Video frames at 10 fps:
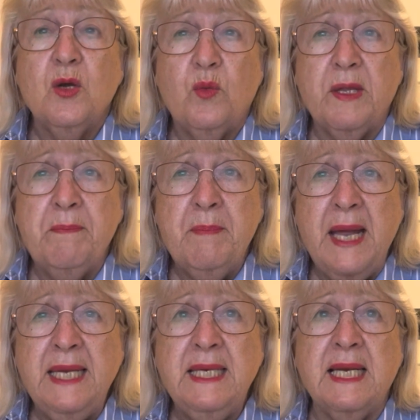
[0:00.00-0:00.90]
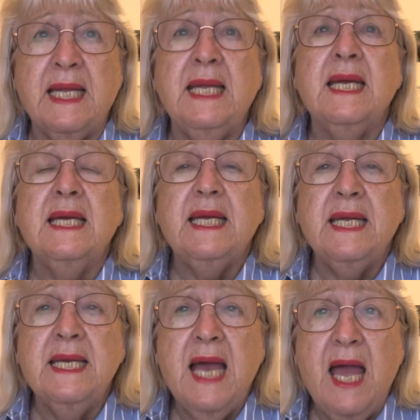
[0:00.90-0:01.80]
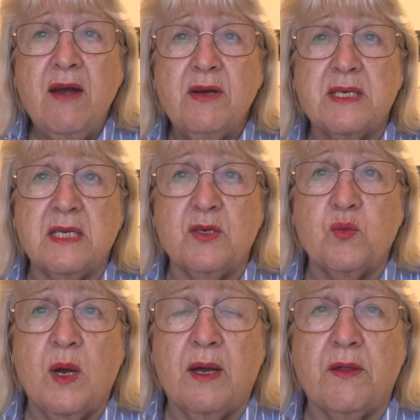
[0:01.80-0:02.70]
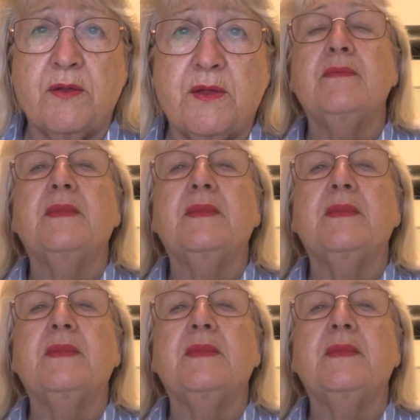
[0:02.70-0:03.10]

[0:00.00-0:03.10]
with mainly inherited wealth.